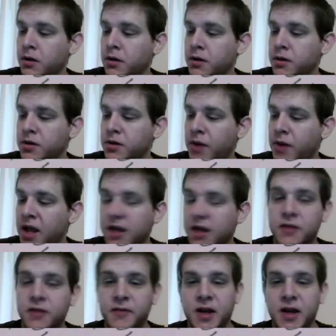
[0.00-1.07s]
So a to
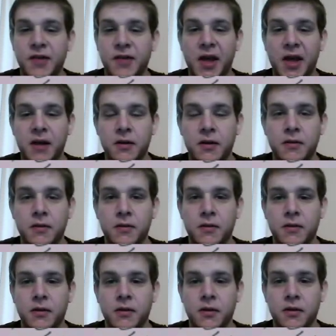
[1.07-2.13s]
the 5n
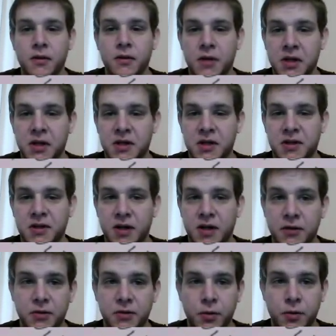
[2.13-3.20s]
is
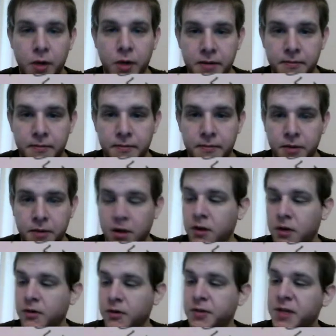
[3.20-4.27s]
congruent to 1.
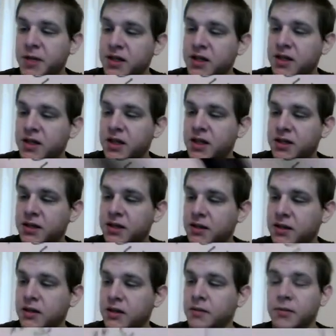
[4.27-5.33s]
Which means that
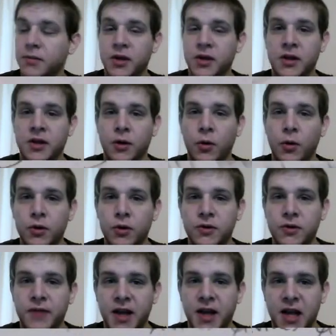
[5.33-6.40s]
the order
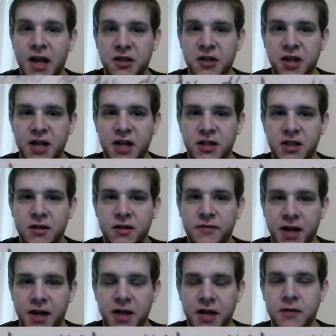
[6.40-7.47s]
of a actually has to
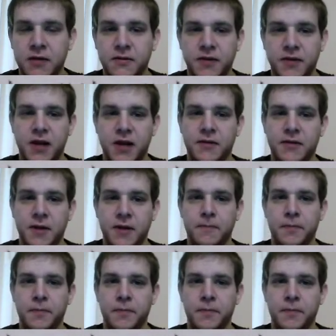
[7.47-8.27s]
divide 5n,